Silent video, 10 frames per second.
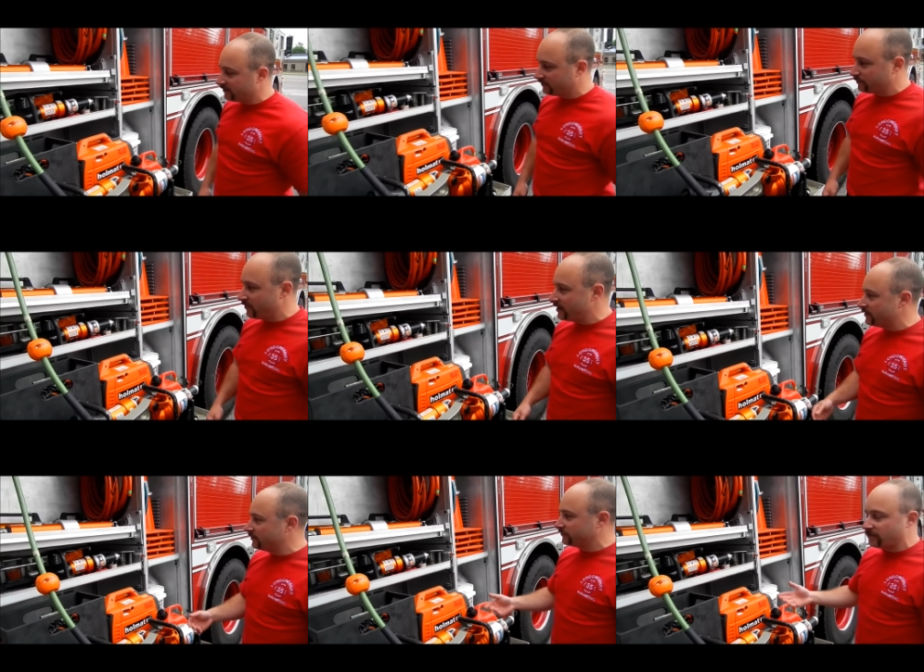Cutters,
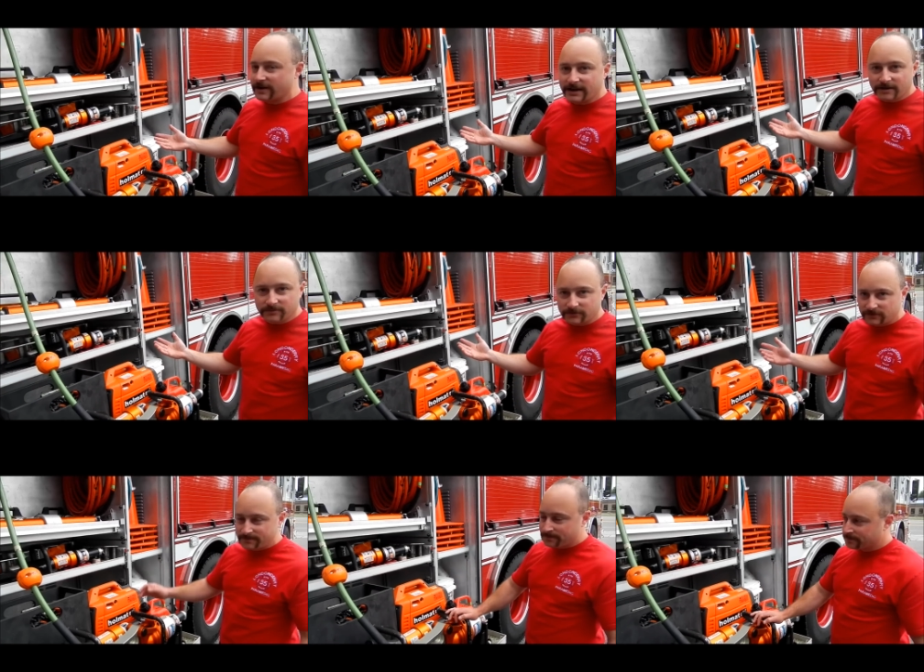spreaders, rams,
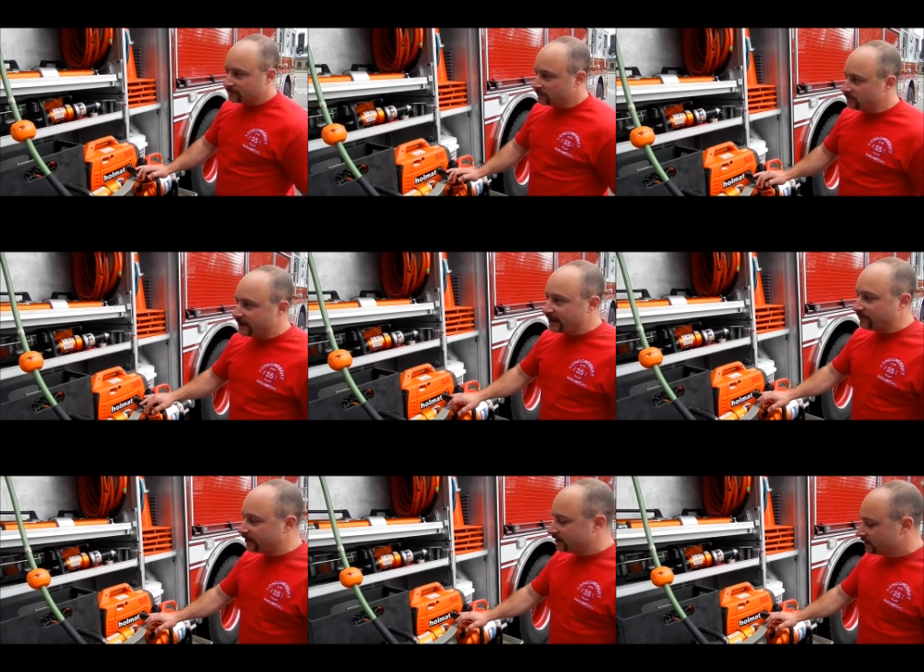you
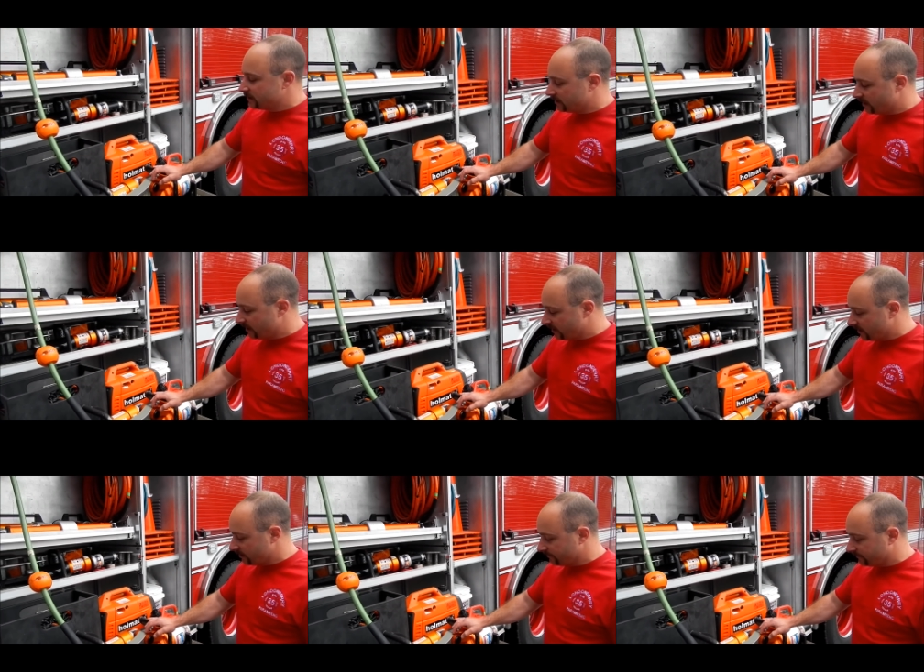name it.
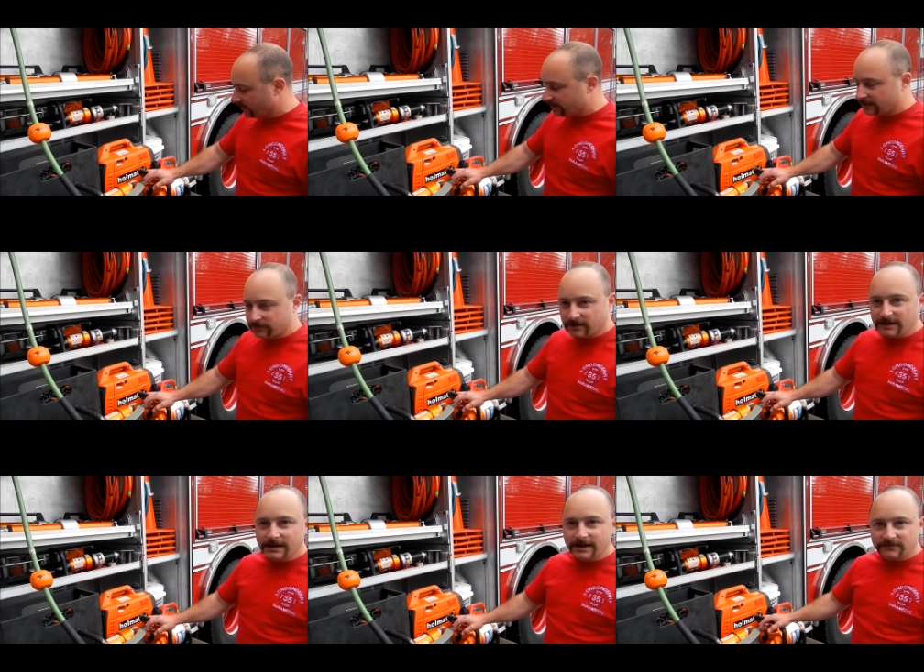Um, you know, it's
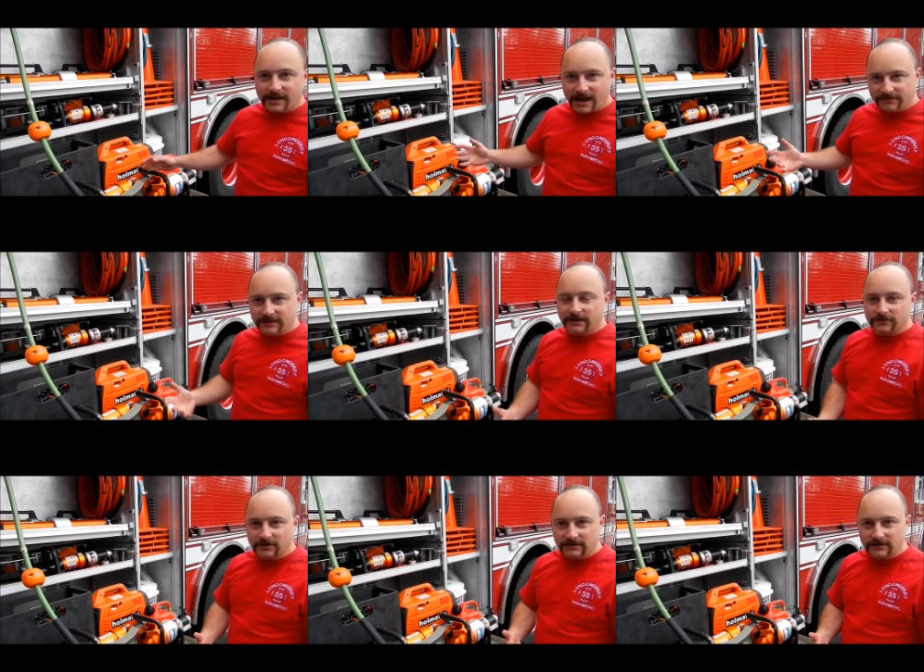really nice to have the
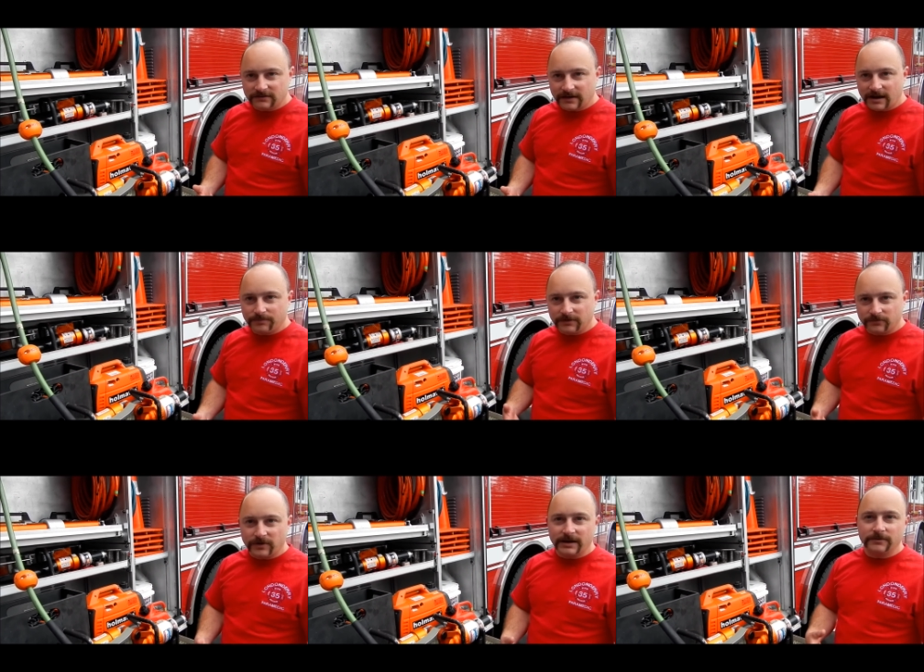X R T set up
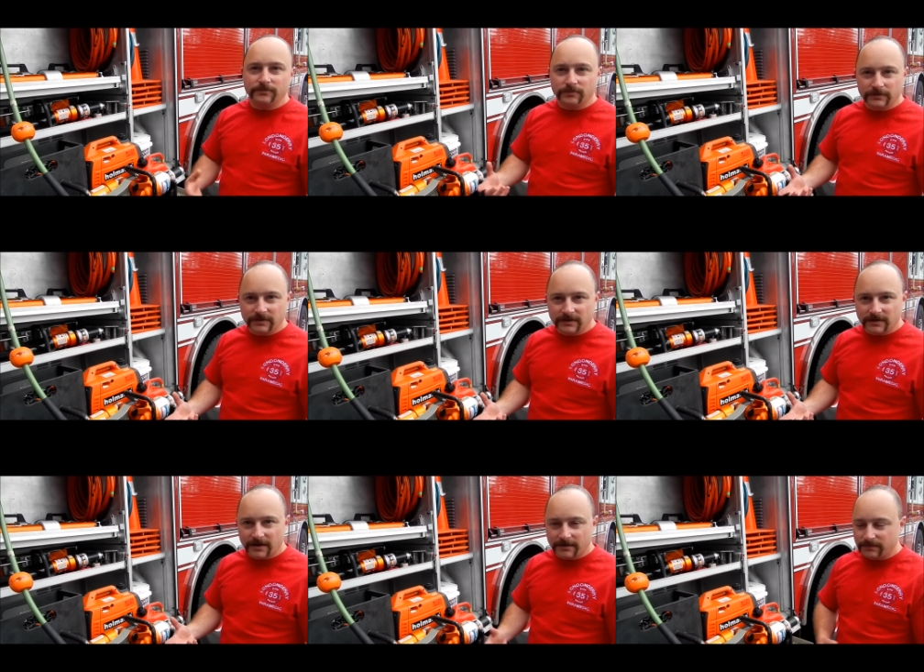this way with
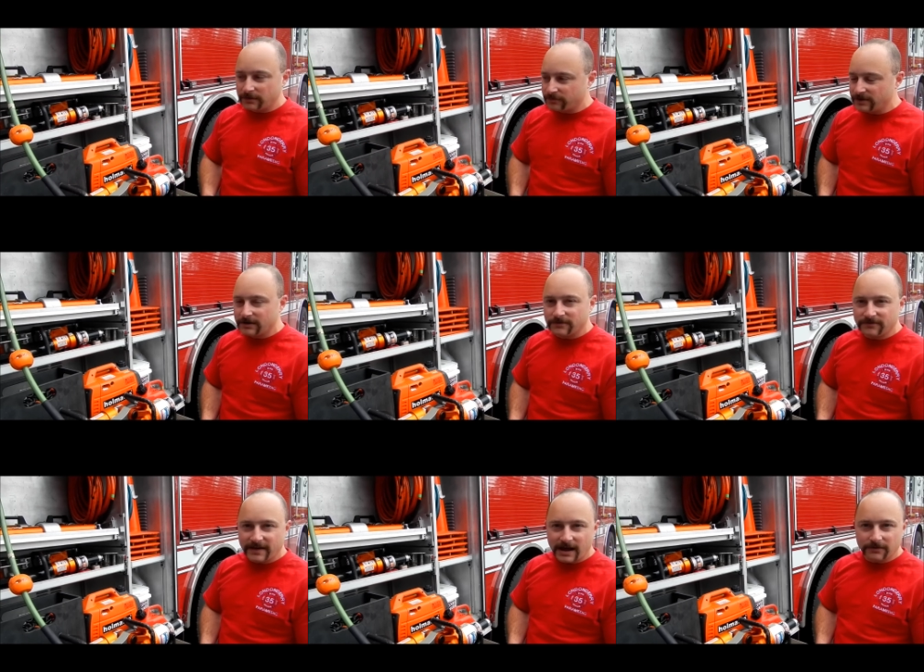the, uh, the three
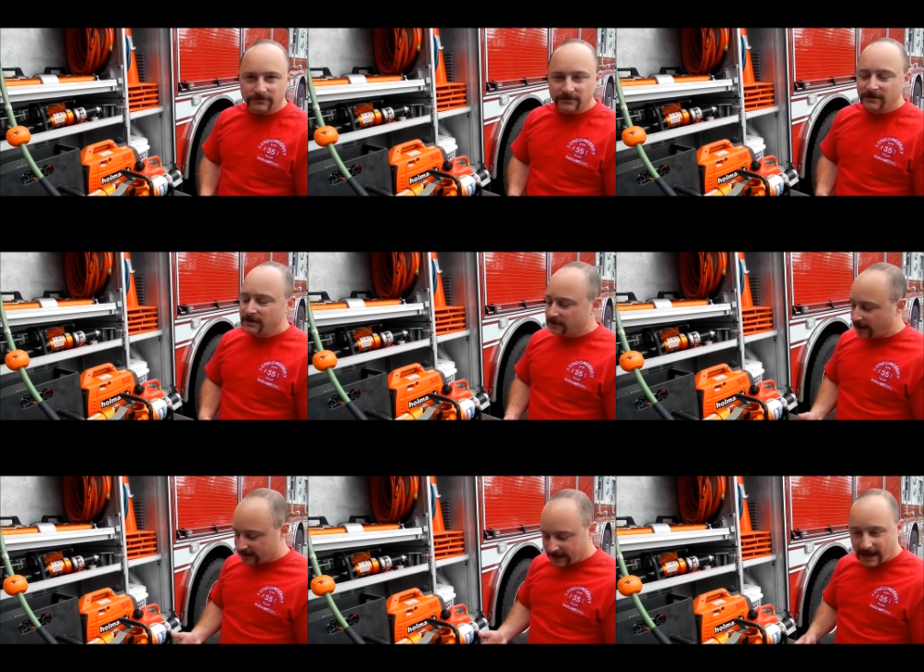different valves.
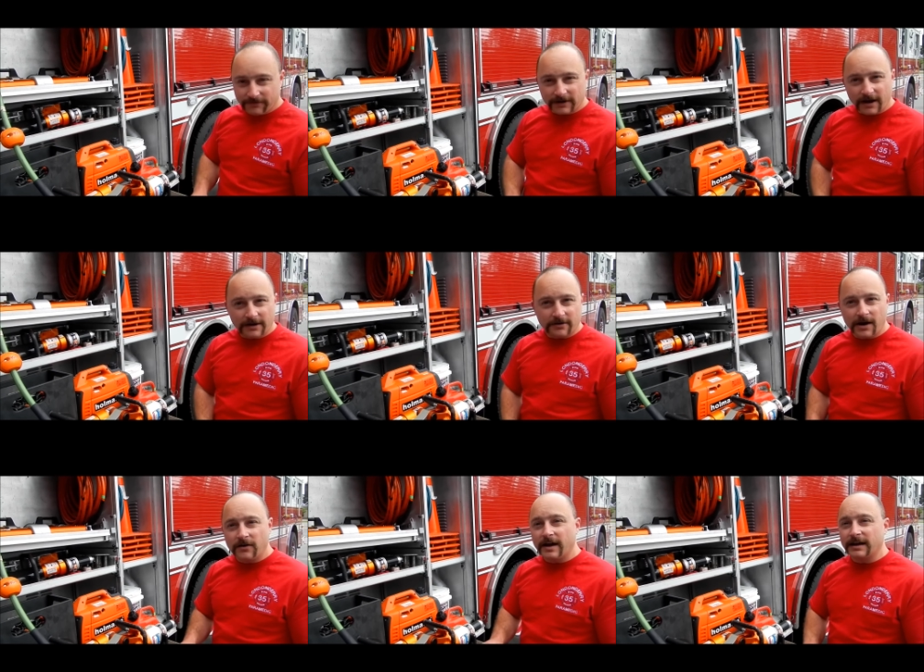I can have a cutter
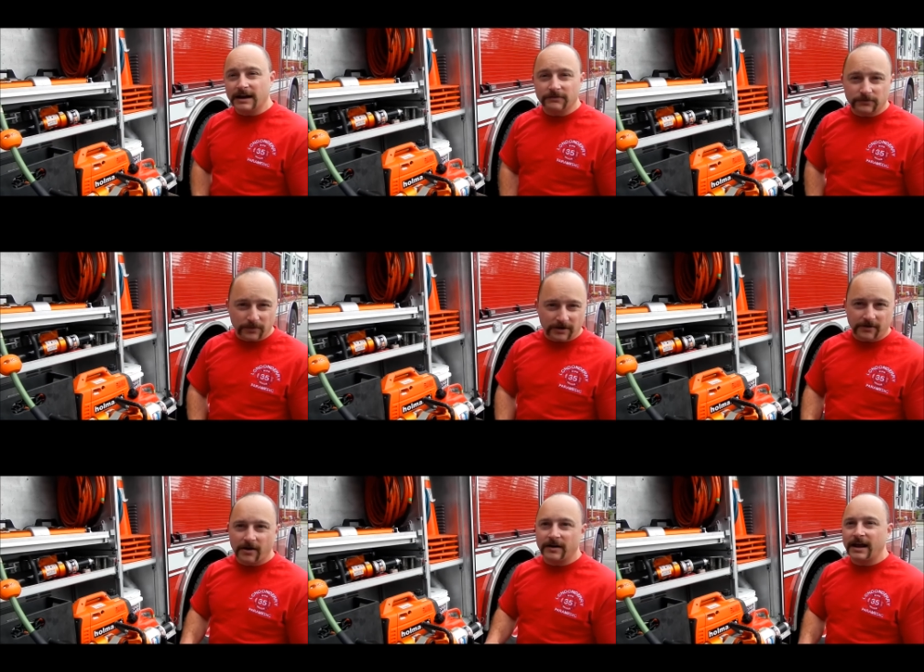out, I can have a
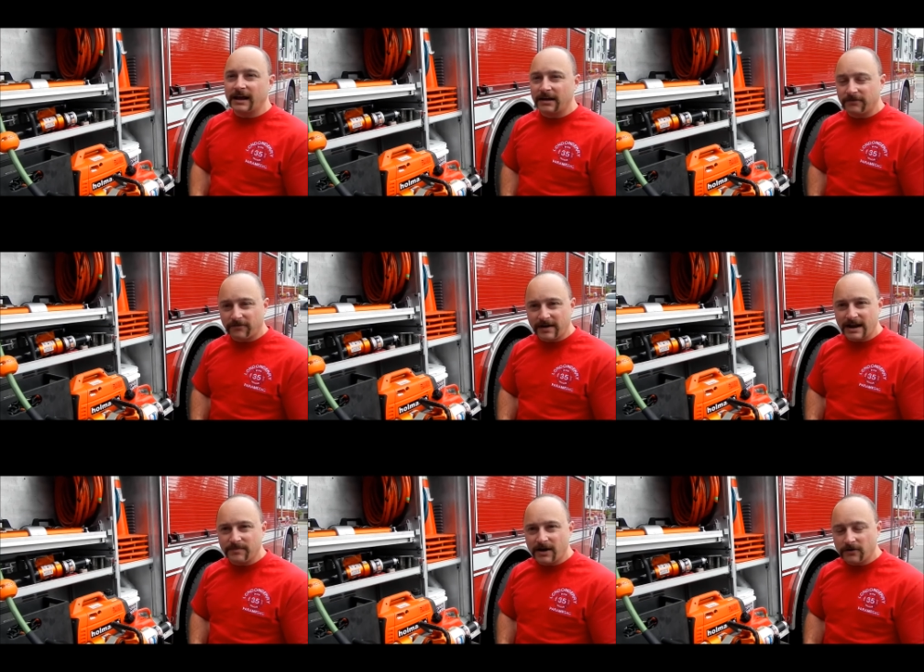spreader out, and I have a
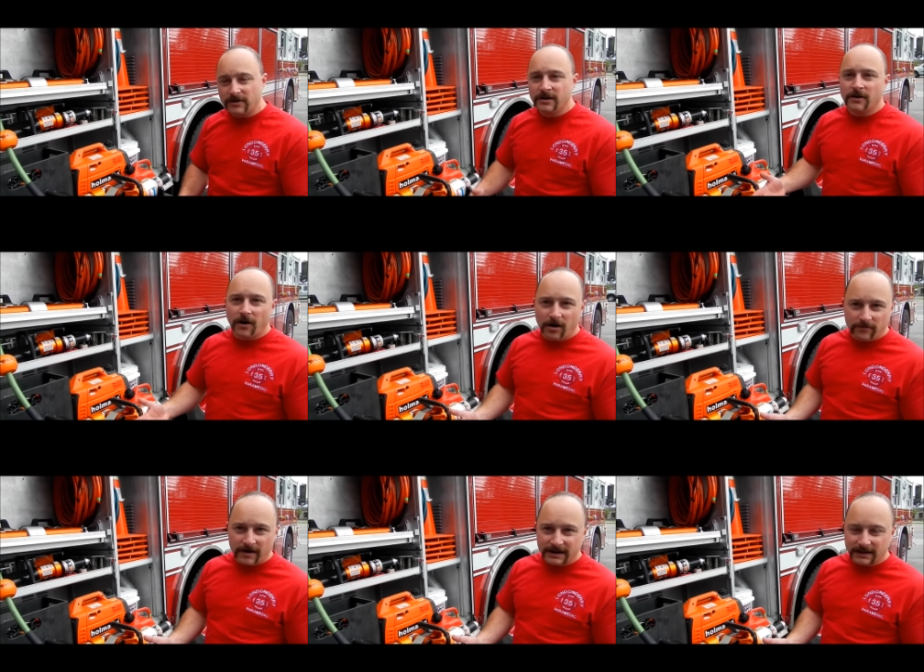ram out, all
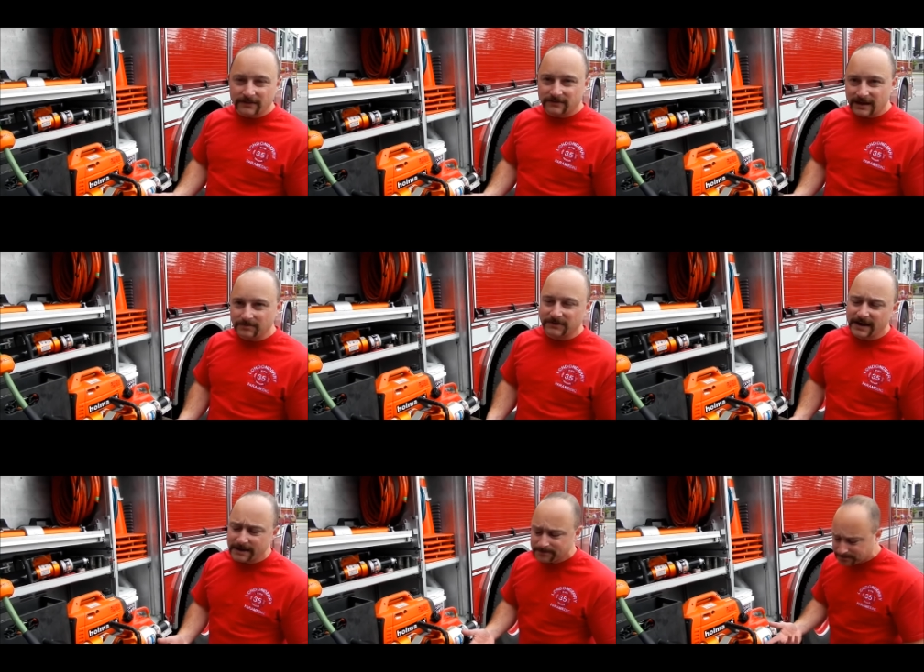running at the same
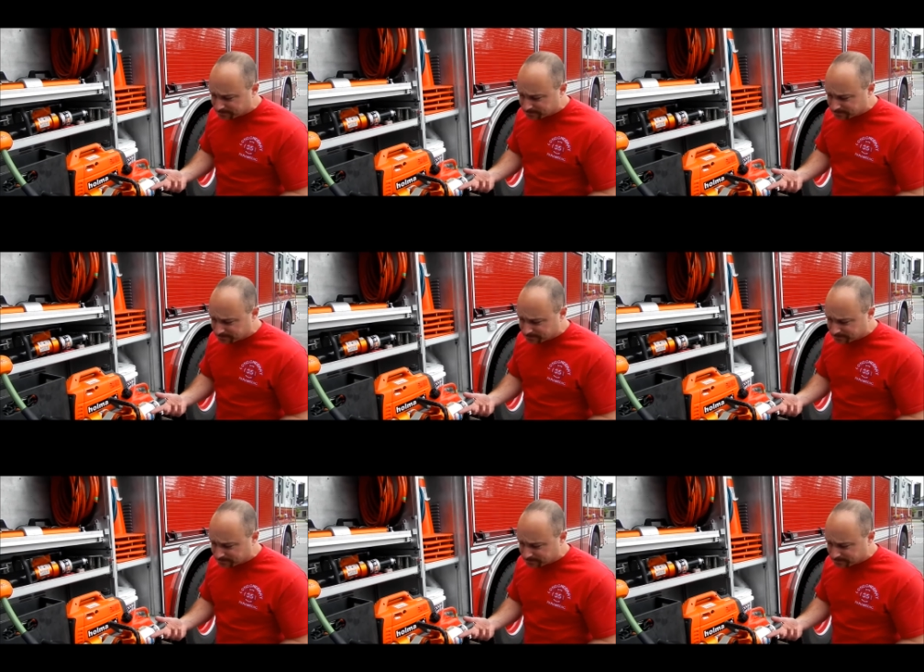time.